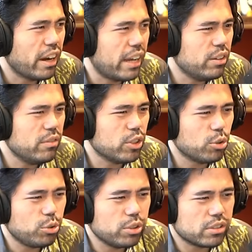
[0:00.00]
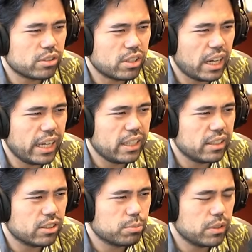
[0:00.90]
I don't even know who this guy
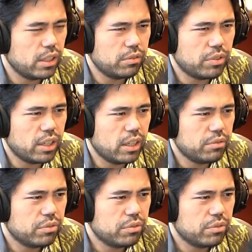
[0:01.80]
is play e5